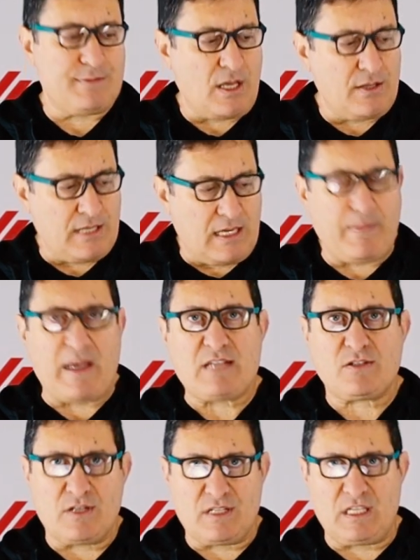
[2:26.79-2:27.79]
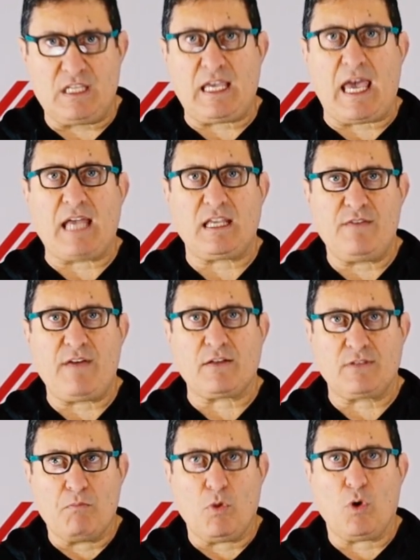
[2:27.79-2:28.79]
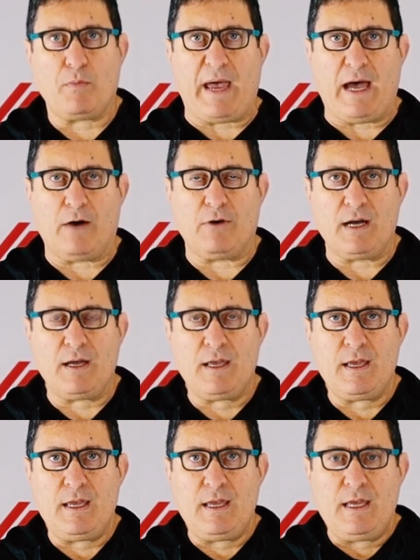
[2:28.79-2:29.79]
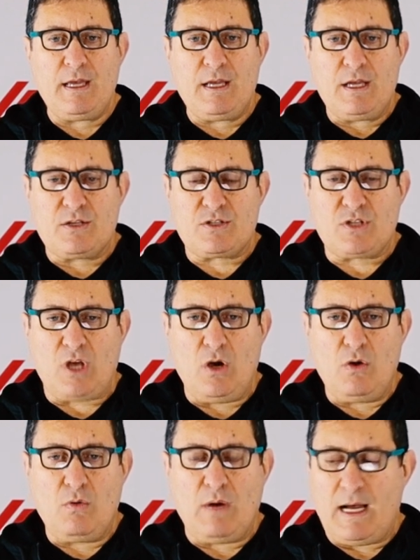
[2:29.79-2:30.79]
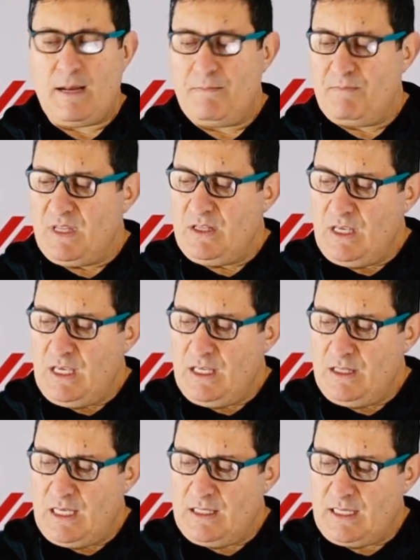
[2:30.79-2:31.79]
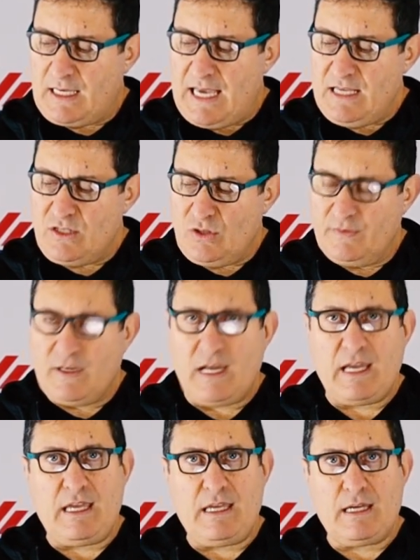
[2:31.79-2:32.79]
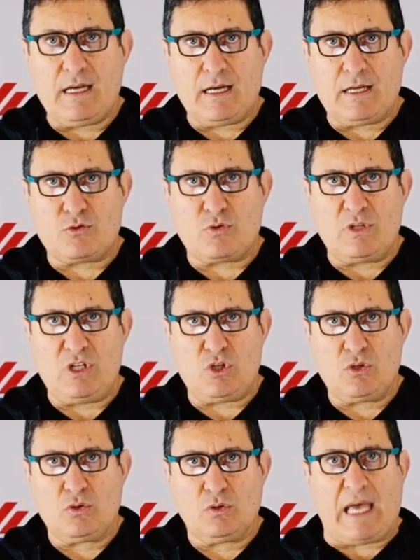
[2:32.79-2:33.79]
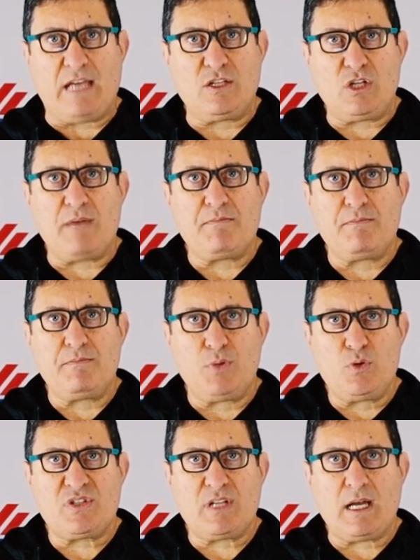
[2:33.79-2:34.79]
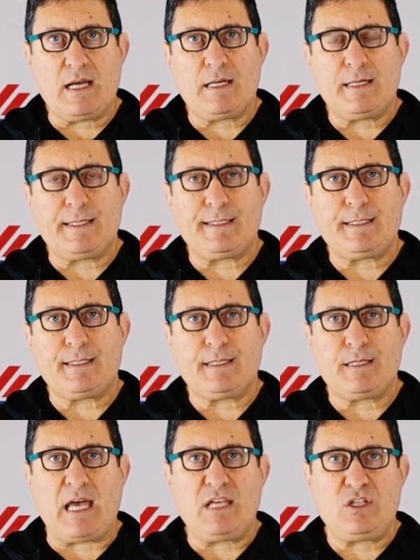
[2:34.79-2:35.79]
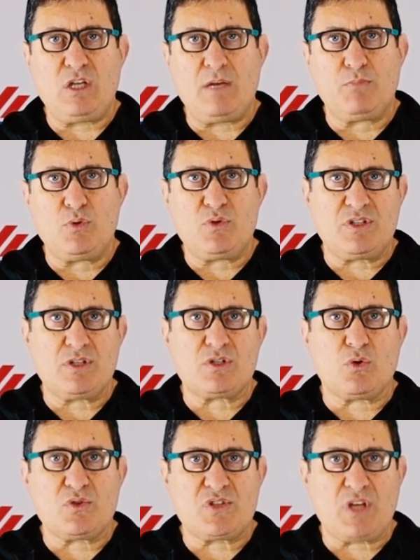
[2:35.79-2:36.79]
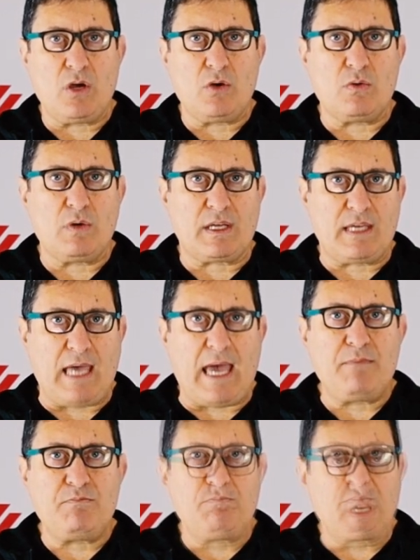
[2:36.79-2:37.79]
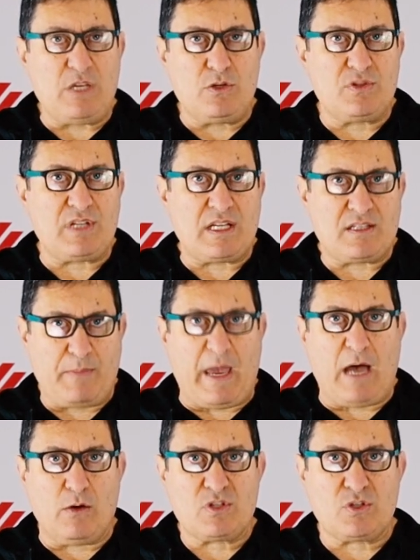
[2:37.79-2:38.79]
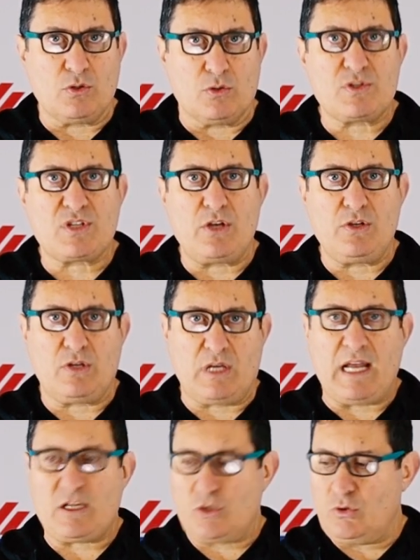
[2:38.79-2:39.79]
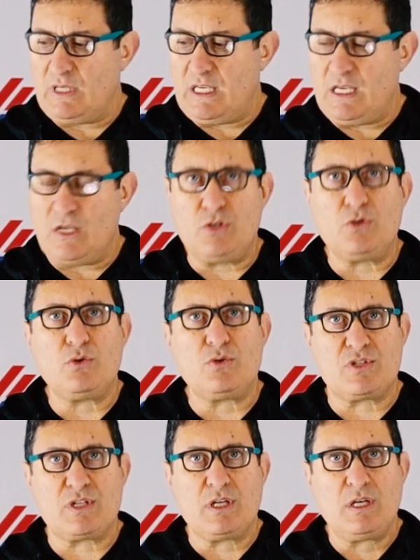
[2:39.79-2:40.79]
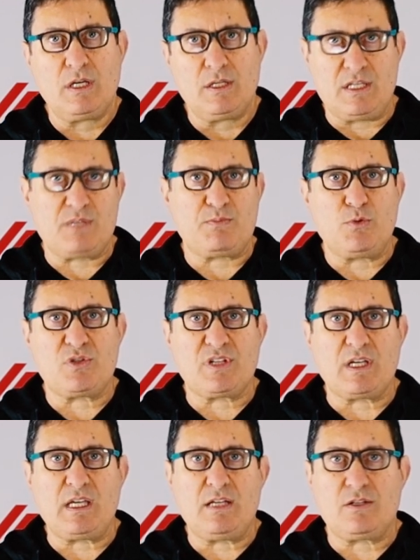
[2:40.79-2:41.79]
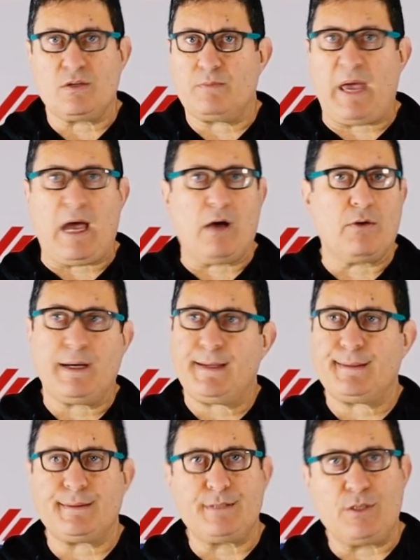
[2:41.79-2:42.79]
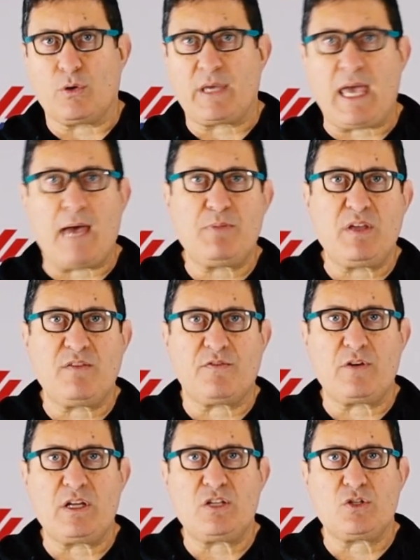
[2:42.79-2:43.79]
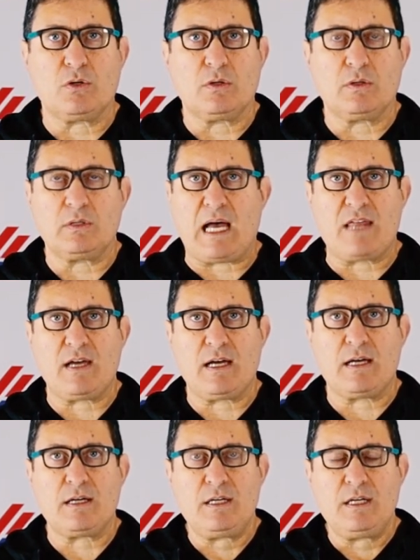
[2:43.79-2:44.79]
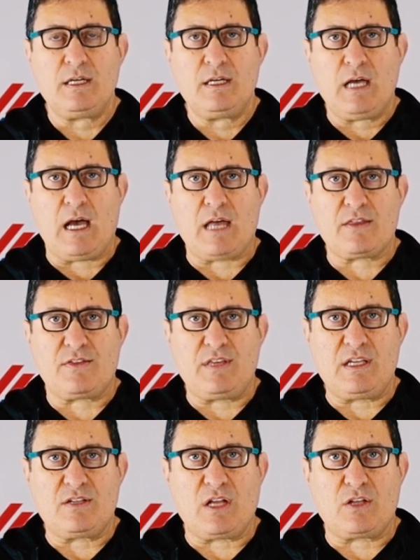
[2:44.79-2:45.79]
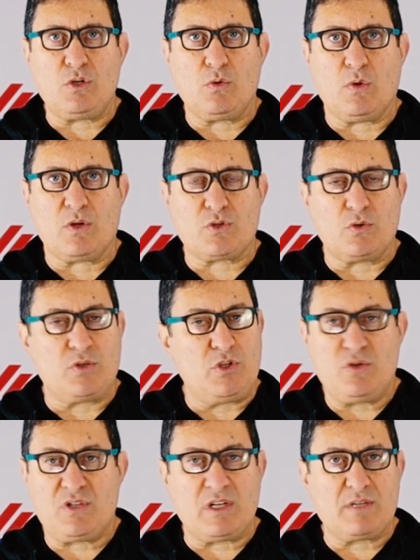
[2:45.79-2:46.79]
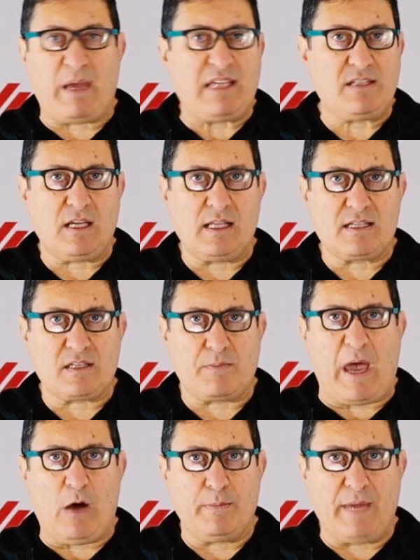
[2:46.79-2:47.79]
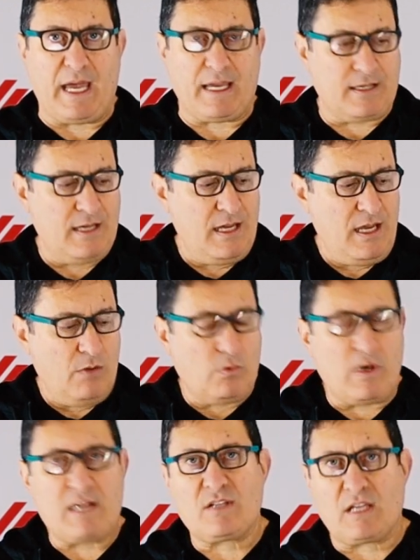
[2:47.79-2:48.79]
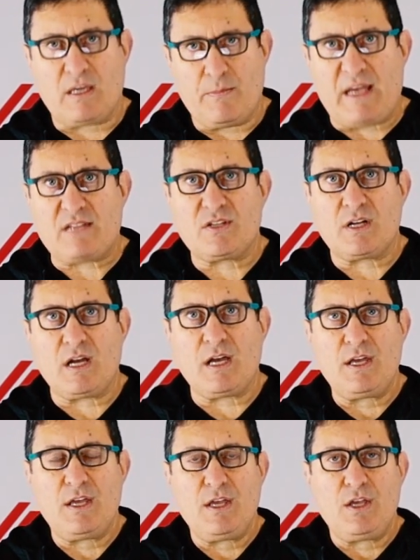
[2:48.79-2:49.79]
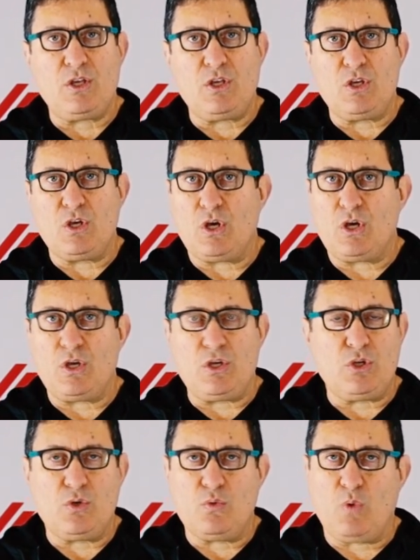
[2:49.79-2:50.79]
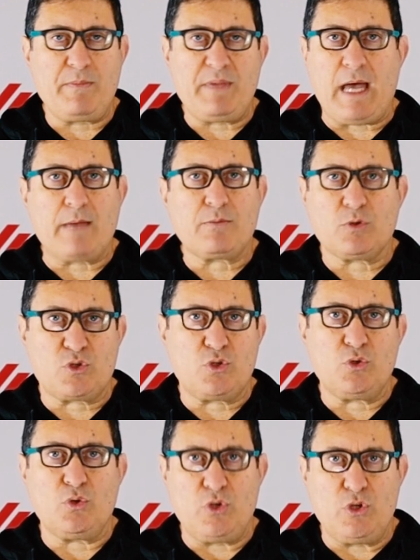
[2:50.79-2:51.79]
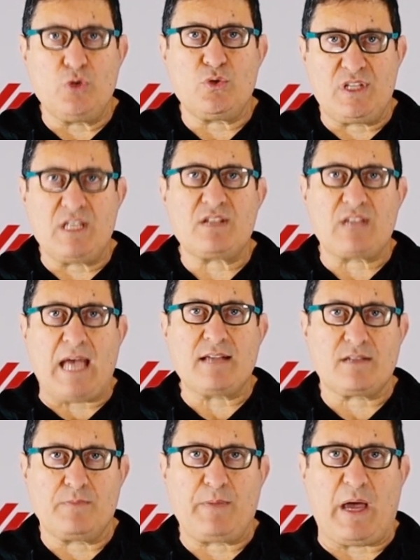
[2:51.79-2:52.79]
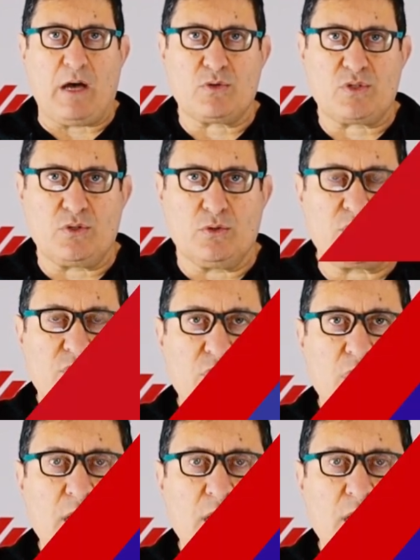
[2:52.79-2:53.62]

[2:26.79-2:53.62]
So the capacitors can give out more power. So in the case of a traditional AGM booster, AGM boosters also can be used as a power source. So you can actually use this booster here to power your camping fridge or other things that you want to use it basically as a power bank. Whereas the capacitor, you won't be able to use this as a power source.